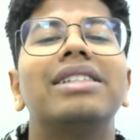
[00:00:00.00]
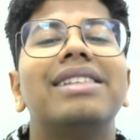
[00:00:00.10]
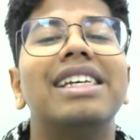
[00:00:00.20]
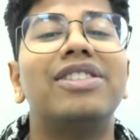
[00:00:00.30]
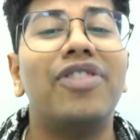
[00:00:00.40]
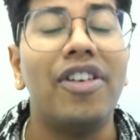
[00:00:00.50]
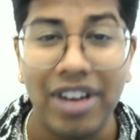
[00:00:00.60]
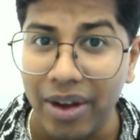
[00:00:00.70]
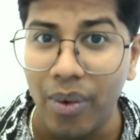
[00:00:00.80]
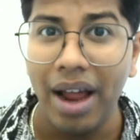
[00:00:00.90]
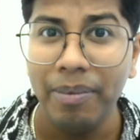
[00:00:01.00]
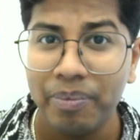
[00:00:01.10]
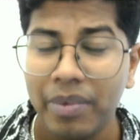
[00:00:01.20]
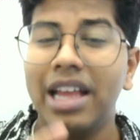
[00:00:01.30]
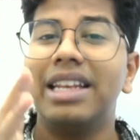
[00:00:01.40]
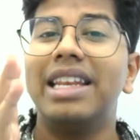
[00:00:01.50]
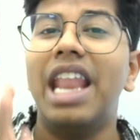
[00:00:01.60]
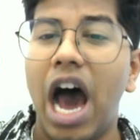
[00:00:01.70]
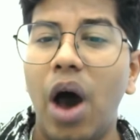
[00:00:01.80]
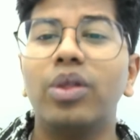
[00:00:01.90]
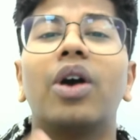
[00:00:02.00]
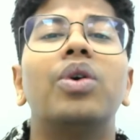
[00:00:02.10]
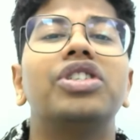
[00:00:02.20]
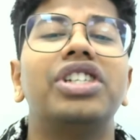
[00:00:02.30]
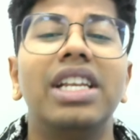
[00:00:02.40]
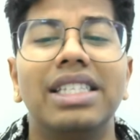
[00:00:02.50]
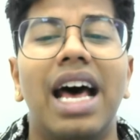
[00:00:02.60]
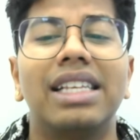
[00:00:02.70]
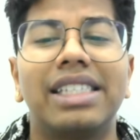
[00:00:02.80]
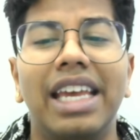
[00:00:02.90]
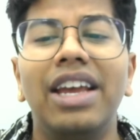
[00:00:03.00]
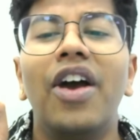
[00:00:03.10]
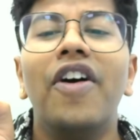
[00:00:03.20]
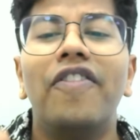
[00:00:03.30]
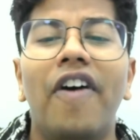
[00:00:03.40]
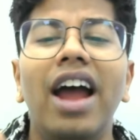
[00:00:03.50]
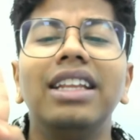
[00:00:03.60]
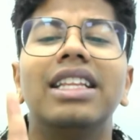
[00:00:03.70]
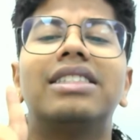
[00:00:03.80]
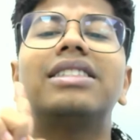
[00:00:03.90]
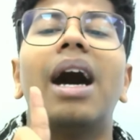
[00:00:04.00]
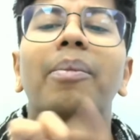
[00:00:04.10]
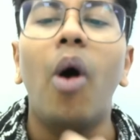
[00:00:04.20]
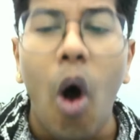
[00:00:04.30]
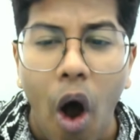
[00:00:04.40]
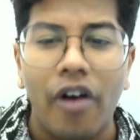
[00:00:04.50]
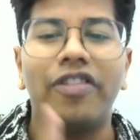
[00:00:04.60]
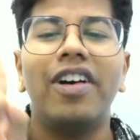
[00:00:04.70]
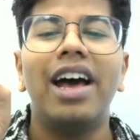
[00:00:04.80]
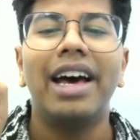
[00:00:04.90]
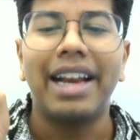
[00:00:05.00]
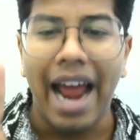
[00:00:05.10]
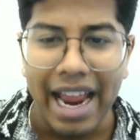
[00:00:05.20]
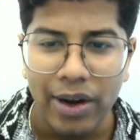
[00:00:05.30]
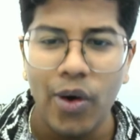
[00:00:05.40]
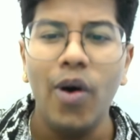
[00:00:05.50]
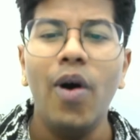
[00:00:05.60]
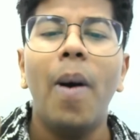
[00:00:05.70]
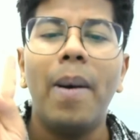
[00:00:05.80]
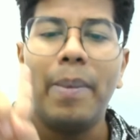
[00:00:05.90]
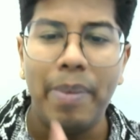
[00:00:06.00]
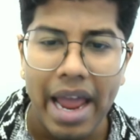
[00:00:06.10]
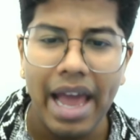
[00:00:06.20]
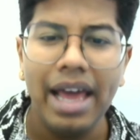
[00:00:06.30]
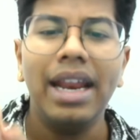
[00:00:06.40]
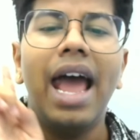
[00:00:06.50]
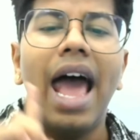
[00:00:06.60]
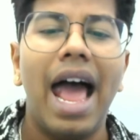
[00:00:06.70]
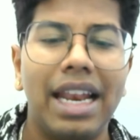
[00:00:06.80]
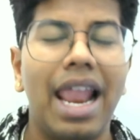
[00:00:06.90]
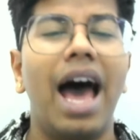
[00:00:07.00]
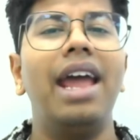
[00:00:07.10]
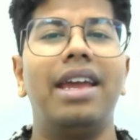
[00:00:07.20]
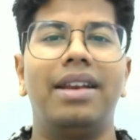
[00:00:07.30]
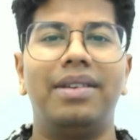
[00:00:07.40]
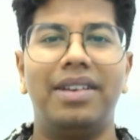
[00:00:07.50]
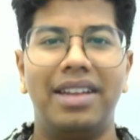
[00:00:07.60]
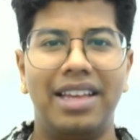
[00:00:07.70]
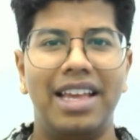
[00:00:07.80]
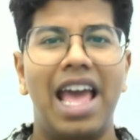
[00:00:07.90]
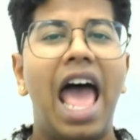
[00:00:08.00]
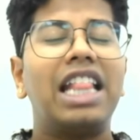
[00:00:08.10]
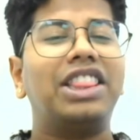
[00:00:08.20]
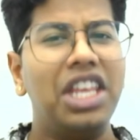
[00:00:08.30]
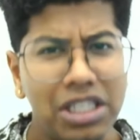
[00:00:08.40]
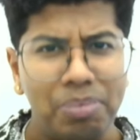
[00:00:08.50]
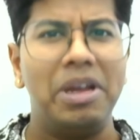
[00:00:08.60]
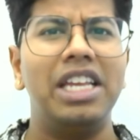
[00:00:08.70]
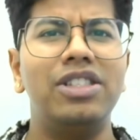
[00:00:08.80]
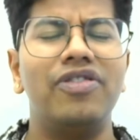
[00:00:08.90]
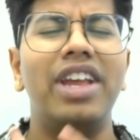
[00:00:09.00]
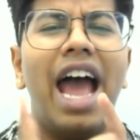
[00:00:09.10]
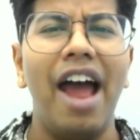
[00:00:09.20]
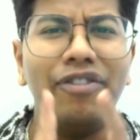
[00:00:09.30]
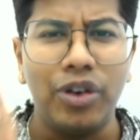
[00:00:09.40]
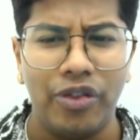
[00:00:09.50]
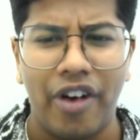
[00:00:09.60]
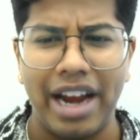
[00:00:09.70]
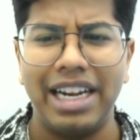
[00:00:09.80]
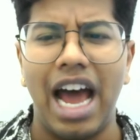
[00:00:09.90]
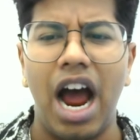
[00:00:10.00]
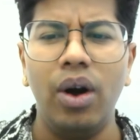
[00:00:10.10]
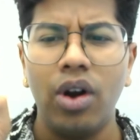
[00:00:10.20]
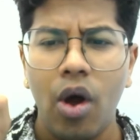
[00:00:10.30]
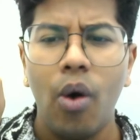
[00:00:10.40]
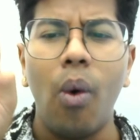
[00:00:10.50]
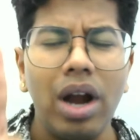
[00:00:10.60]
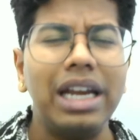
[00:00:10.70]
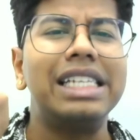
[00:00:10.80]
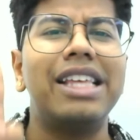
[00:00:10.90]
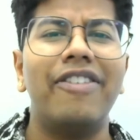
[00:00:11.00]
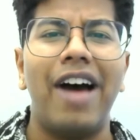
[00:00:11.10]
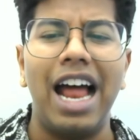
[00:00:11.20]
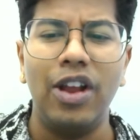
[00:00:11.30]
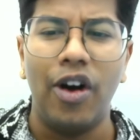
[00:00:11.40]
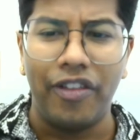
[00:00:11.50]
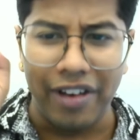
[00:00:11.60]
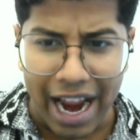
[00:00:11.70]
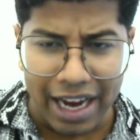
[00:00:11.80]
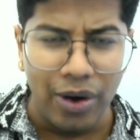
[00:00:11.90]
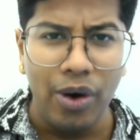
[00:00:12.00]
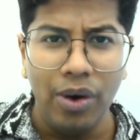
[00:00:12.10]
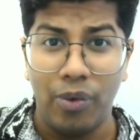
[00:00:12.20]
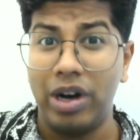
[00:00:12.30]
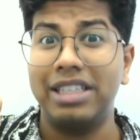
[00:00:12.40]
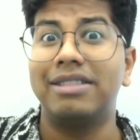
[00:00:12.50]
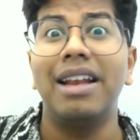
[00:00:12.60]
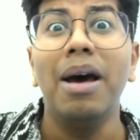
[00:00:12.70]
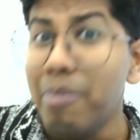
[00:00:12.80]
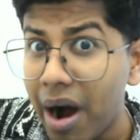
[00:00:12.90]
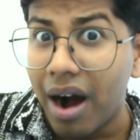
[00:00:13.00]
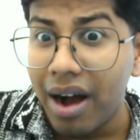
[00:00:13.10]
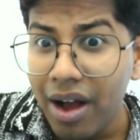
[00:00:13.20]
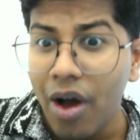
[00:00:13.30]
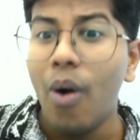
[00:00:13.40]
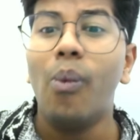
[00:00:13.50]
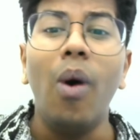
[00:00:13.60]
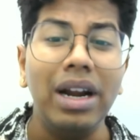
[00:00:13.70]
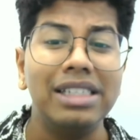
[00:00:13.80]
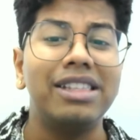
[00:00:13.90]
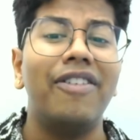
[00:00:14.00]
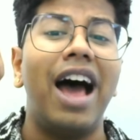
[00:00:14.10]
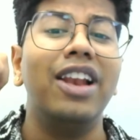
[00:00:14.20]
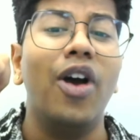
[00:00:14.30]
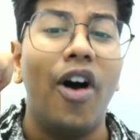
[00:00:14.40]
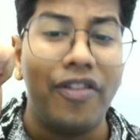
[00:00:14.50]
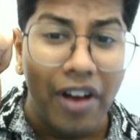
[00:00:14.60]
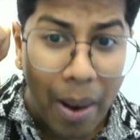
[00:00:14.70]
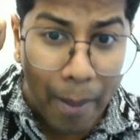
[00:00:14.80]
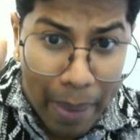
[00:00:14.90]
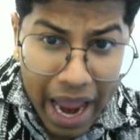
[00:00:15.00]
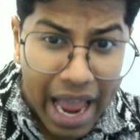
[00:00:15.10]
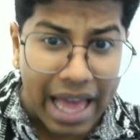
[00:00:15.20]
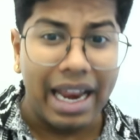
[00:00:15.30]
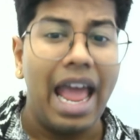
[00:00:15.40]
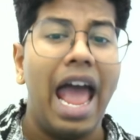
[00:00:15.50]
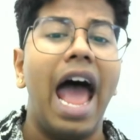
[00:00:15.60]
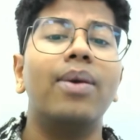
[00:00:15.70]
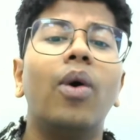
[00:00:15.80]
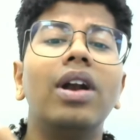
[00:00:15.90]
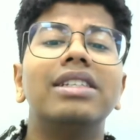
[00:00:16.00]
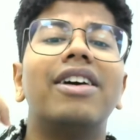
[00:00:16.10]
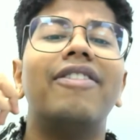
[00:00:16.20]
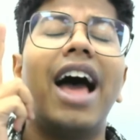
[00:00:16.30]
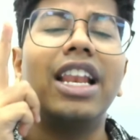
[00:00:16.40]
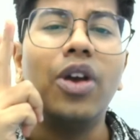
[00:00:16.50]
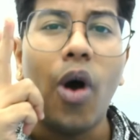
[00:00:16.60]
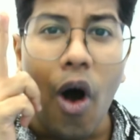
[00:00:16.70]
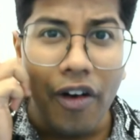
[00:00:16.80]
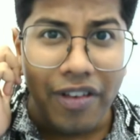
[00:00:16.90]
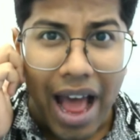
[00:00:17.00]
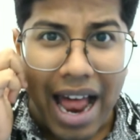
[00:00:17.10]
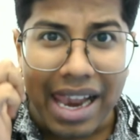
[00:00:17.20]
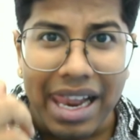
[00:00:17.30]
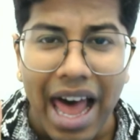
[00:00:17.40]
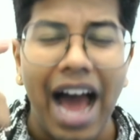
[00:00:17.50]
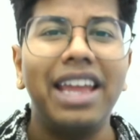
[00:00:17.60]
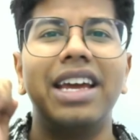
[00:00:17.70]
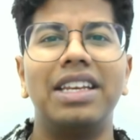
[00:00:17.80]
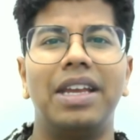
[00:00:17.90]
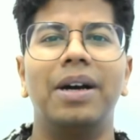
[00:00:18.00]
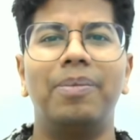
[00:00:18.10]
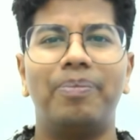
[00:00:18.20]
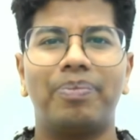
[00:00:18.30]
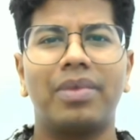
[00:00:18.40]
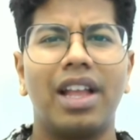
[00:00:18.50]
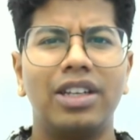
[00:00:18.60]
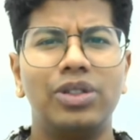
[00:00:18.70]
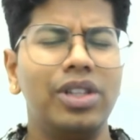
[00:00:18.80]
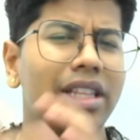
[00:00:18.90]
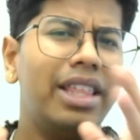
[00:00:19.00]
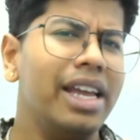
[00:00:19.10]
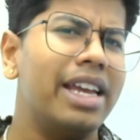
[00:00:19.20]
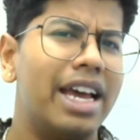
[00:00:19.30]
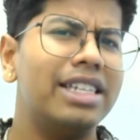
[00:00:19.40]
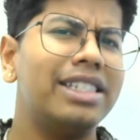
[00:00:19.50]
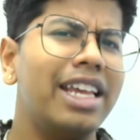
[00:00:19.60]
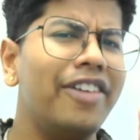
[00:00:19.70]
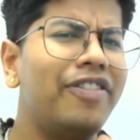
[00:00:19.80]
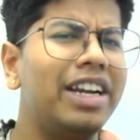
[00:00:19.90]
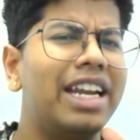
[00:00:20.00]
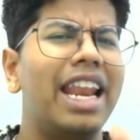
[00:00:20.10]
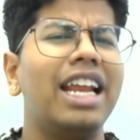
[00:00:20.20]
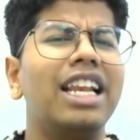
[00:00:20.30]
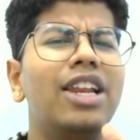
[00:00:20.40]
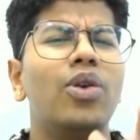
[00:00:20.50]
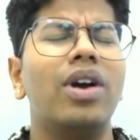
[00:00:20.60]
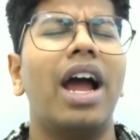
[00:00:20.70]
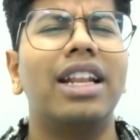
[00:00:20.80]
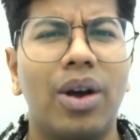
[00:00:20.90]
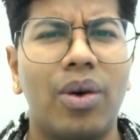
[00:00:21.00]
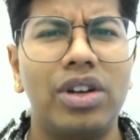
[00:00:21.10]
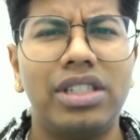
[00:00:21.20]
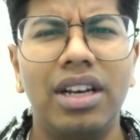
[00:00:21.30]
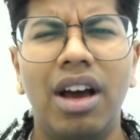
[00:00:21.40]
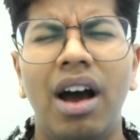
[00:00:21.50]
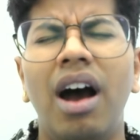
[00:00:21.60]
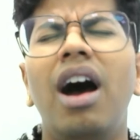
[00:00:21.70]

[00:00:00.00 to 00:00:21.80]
to us is 51. Now the question is asking, find the sum of rhino, bear and lion. This means we have to find out what is the value of rhino, what is the number, what is the value of bear, and what is the value of lion here. So the thing is, if we directly look at the question,